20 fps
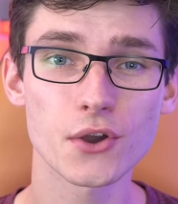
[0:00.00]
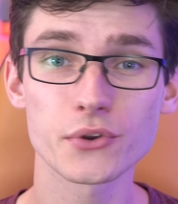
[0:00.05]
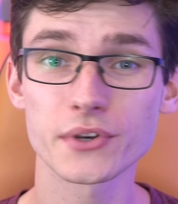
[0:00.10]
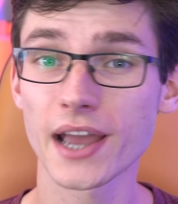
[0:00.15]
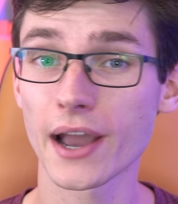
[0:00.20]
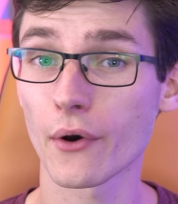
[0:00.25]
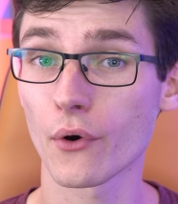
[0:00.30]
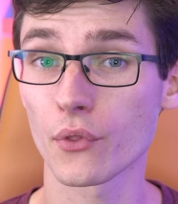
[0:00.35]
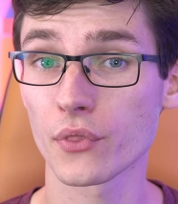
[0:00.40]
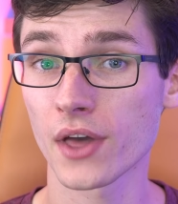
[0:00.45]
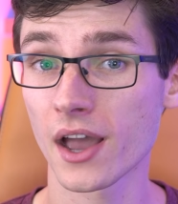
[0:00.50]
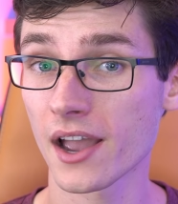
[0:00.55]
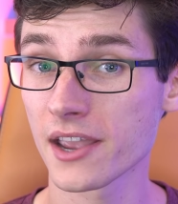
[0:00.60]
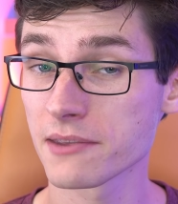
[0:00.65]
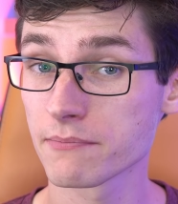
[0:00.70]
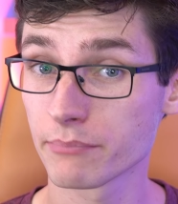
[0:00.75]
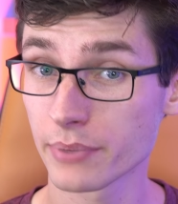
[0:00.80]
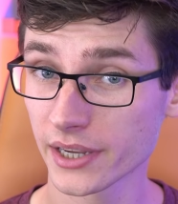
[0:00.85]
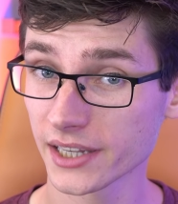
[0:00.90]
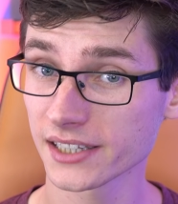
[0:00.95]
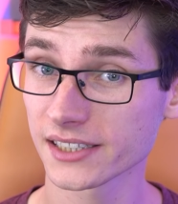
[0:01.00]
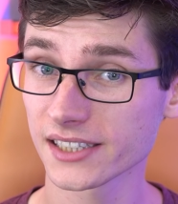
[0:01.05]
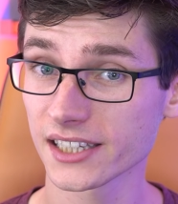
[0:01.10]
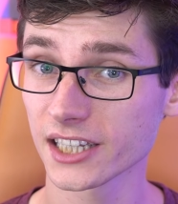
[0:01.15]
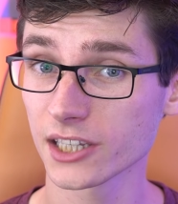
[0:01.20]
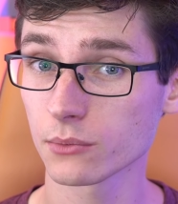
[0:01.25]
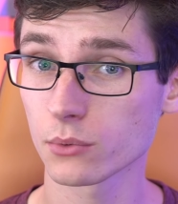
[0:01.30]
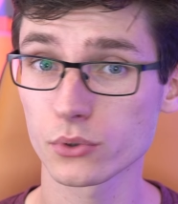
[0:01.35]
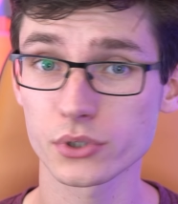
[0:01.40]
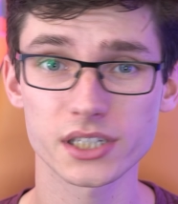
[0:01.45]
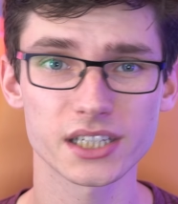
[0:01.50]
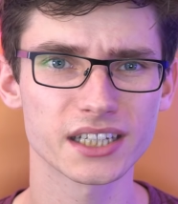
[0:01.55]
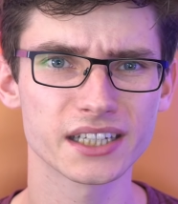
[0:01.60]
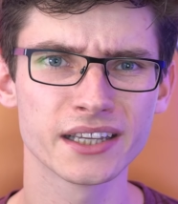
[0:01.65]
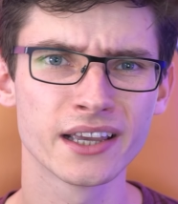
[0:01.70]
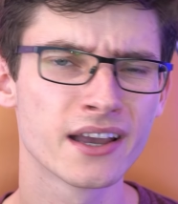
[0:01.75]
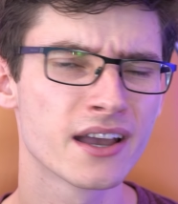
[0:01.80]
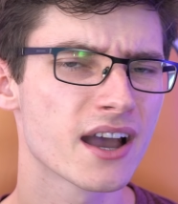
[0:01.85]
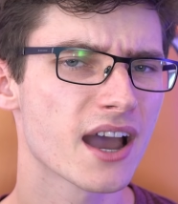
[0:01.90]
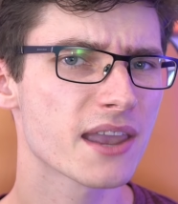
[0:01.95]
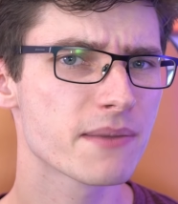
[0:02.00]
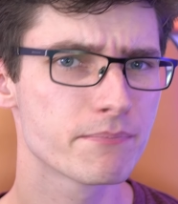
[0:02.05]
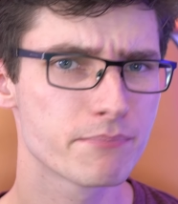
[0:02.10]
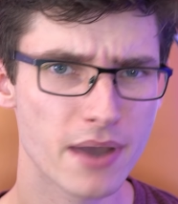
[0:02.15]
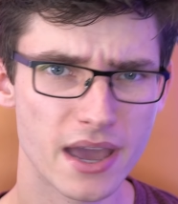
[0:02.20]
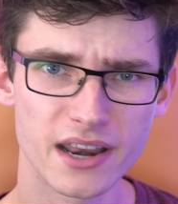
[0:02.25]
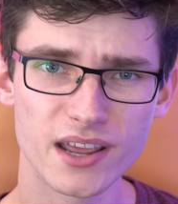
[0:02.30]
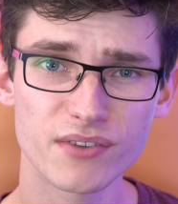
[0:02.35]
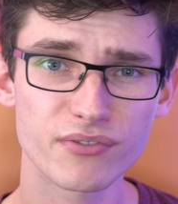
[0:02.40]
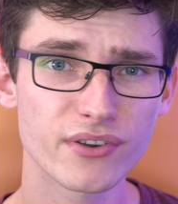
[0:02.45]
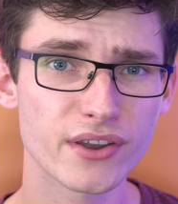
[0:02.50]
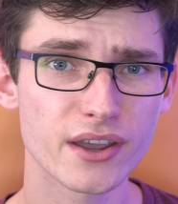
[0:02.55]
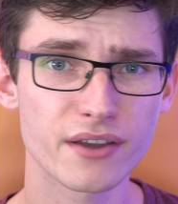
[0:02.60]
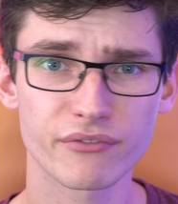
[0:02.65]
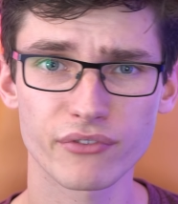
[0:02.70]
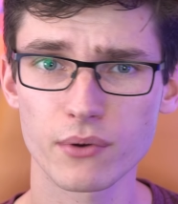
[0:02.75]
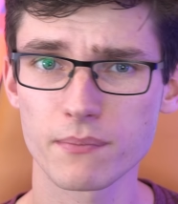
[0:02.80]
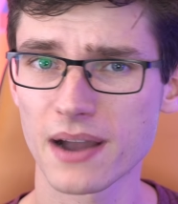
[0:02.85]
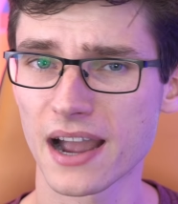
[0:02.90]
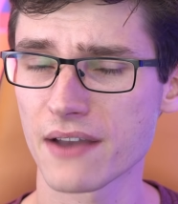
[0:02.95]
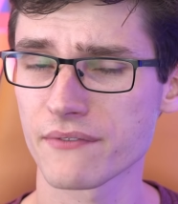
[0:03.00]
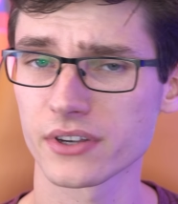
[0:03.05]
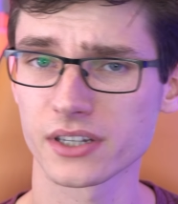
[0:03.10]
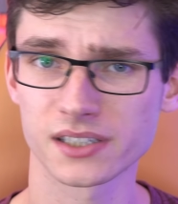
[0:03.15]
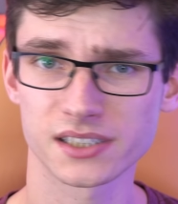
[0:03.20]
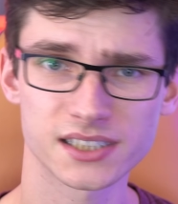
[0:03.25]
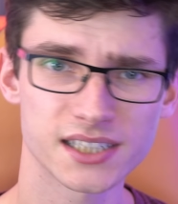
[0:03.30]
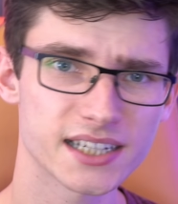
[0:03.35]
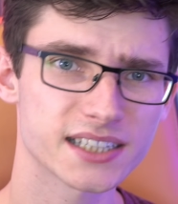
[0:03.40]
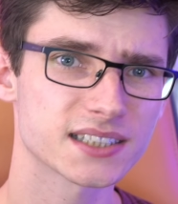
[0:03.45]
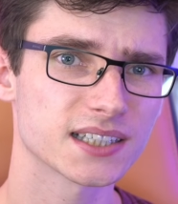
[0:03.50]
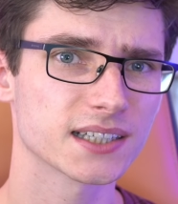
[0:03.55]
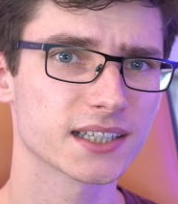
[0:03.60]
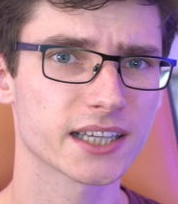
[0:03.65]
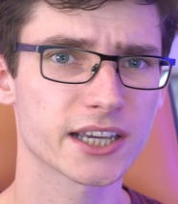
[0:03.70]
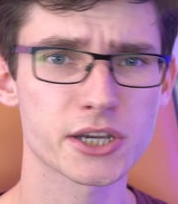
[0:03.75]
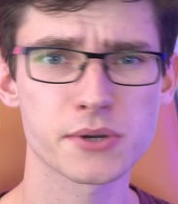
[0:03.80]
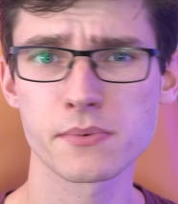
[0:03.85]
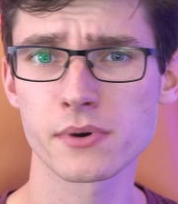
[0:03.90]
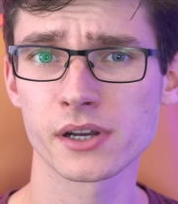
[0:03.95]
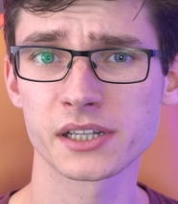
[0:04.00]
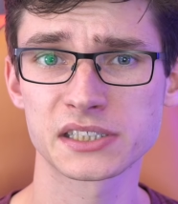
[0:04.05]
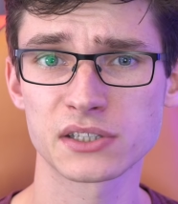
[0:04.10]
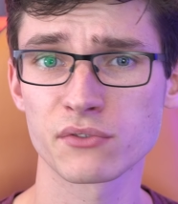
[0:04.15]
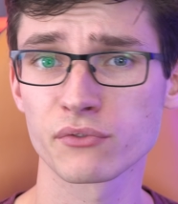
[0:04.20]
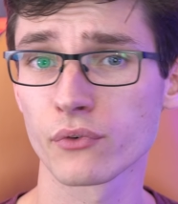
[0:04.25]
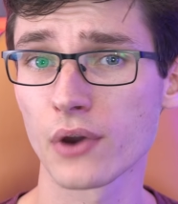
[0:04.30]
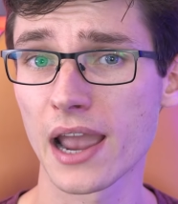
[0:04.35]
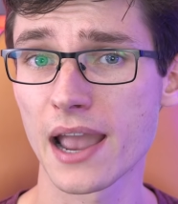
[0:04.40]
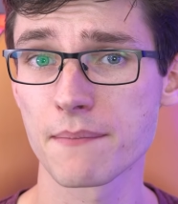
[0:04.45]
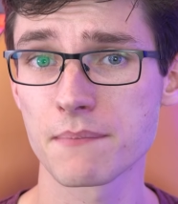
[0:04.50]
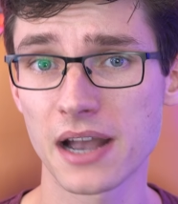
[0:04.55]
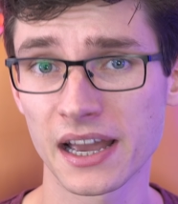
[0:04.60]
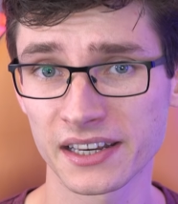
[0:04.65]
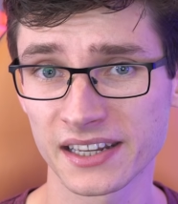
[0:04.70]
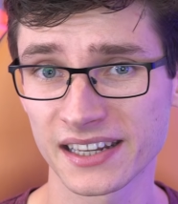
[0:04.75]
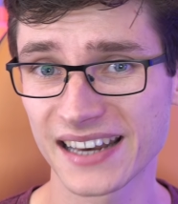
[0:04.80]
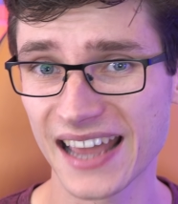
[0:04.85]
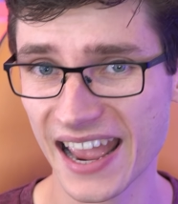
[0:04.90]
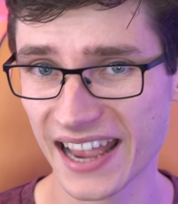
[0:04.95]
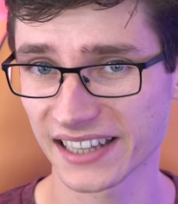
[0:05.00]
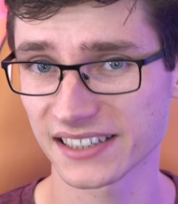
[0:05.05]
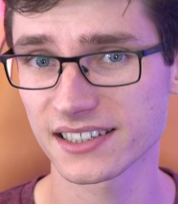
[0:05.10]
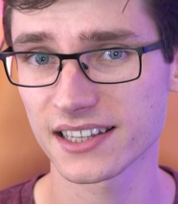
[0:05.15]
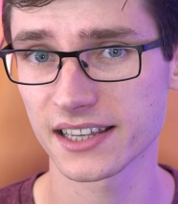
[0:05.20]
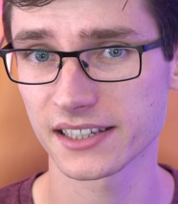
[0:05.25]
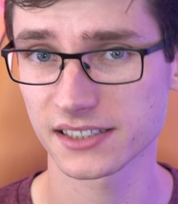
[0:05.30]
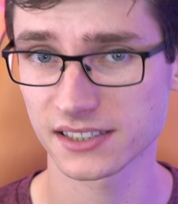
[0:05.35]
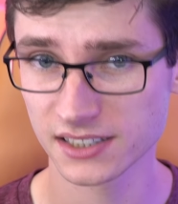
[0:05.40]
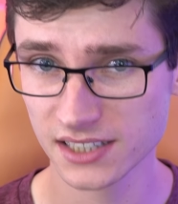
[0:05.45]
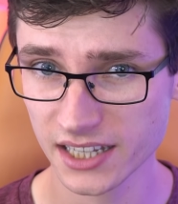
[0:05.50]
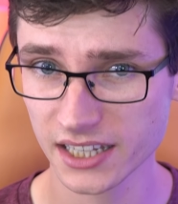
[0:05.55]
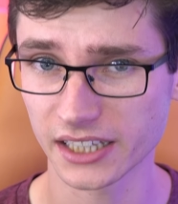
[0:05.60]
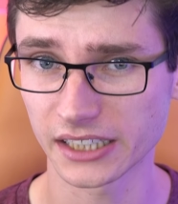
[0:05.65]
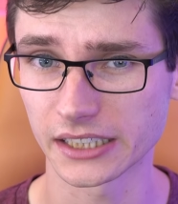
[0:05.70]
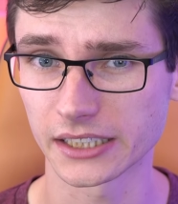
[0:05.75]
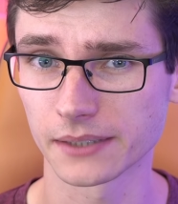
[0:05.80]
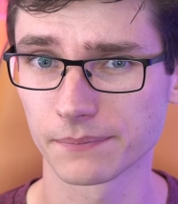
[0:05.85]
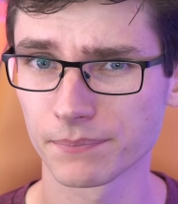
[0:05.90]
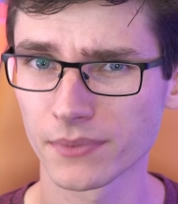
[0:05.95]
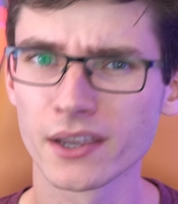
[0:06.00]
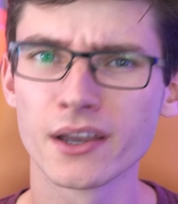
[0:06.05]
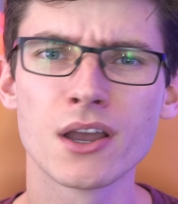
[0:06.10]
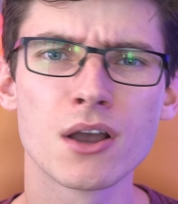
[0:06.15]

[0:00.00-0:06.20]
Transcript: no doubt that a PC will see a benefit from having 16GB of RAM and an SSD,